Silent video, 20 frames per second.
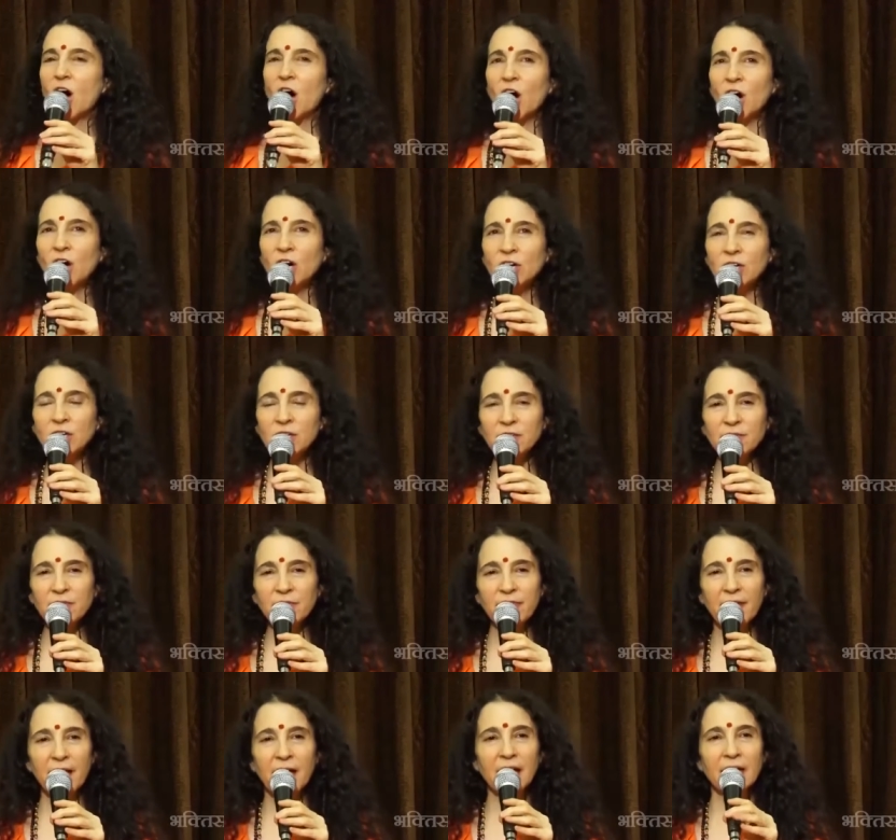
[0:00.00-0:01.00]
all
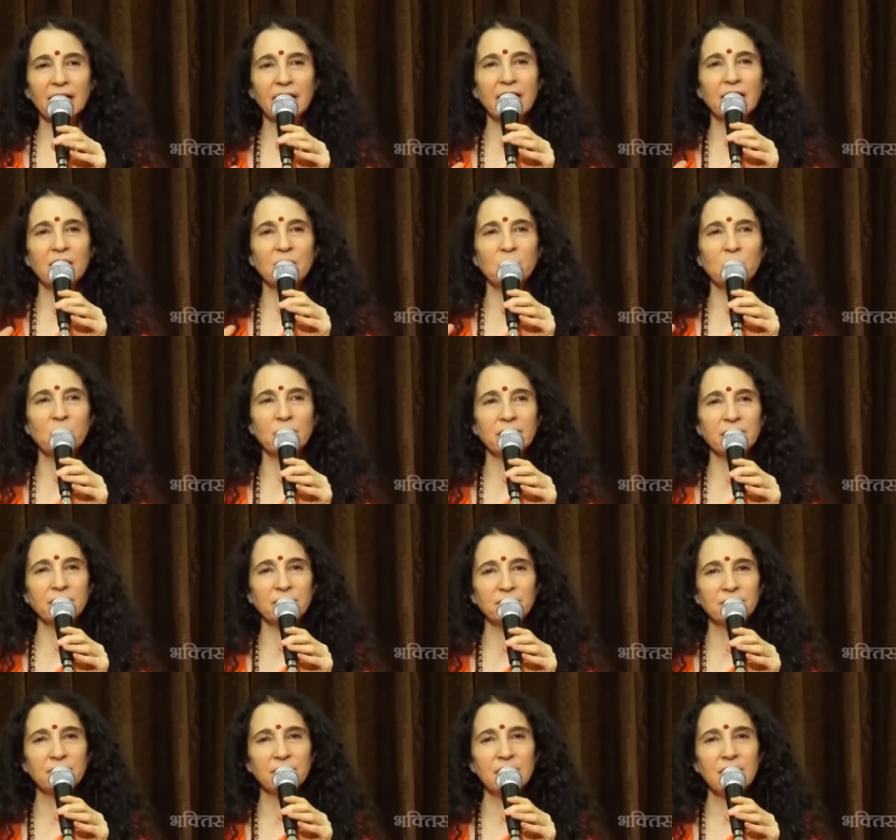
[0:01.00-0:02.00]
of that, how
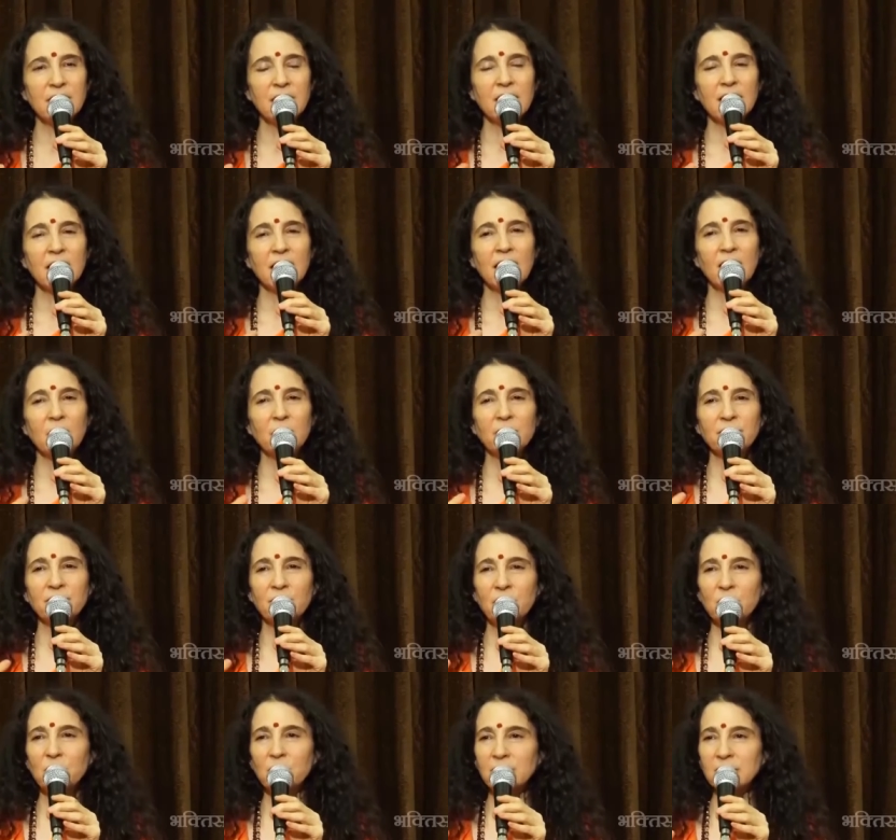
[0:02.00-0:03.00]
we've how we've
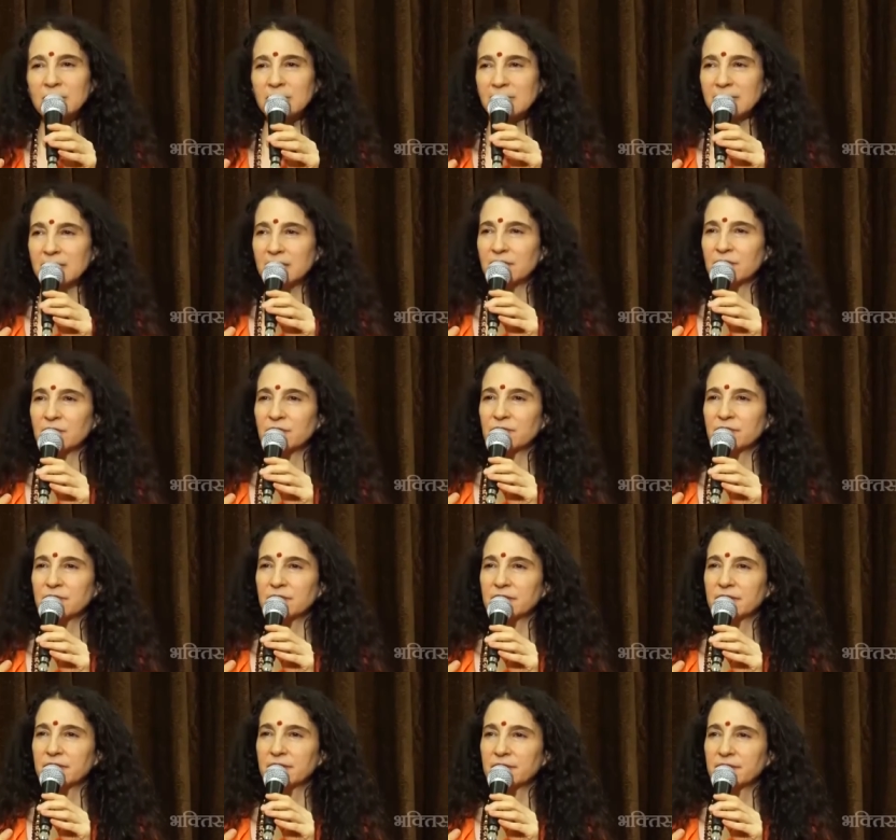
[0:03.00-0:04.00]
always lived.